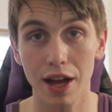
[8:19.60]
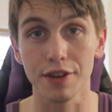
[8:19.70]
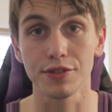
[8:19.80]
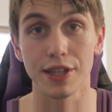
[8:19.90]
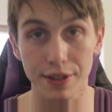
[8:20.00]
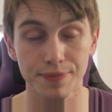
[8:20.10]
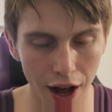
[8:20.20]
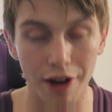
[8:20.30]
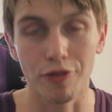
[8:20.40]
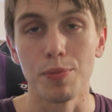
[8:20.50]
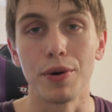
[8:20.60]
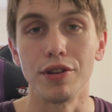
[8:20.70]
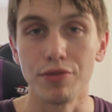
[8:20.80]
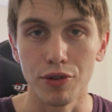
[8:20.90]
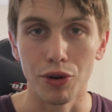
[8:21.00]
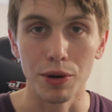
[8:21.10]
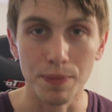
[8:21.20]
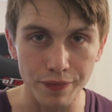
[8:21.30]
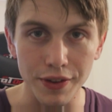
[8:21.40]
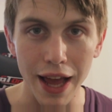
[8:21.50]
out of 10. Half a point for
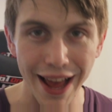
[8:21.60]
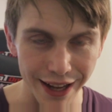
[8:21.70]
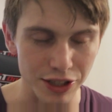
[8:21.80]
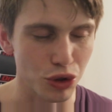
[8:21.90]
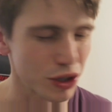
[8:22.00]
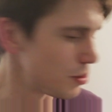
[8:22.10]
extra